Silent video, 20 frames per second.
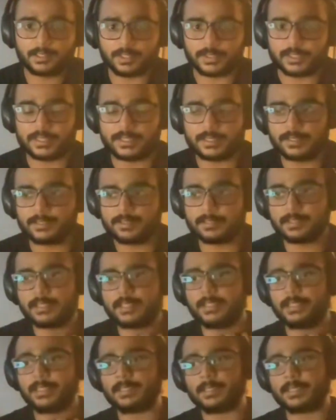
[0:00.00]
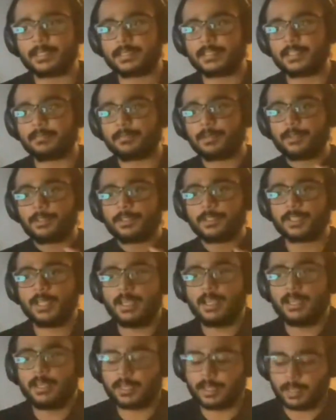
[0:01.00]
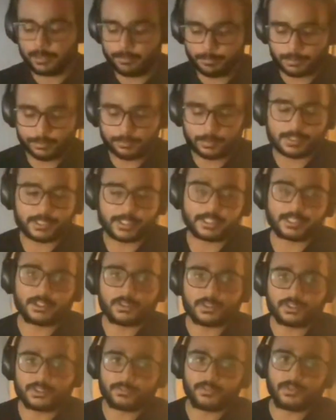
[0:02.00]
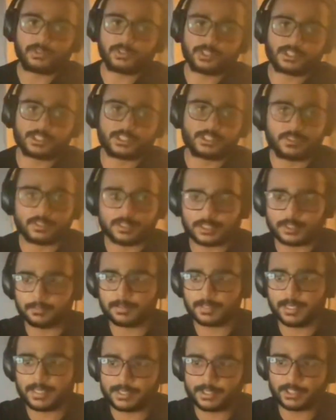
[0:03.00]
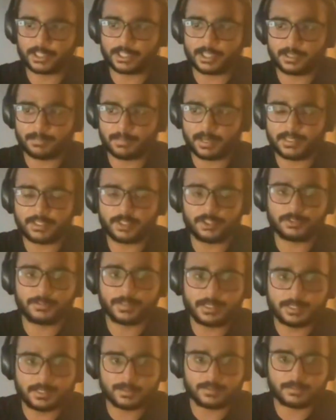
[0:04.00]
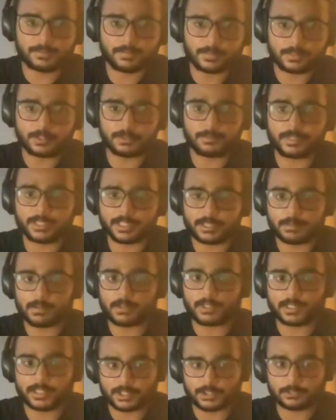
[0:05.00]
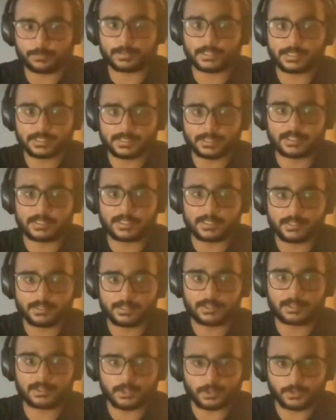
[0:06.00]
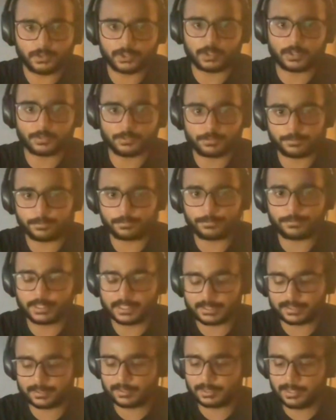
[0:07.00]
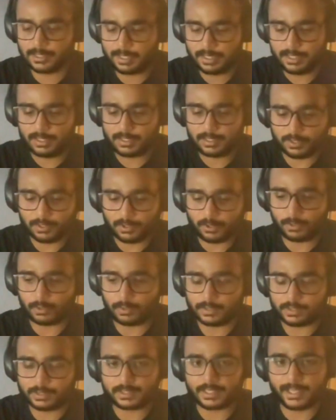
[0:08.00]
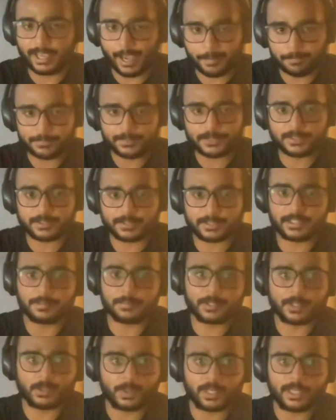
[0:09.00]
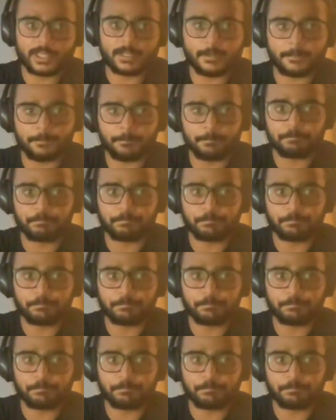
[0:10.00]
Now, this is really interesting because everyone right now is focusing on supply chain management to bring more transparency, to sort of fix all the gaps in between.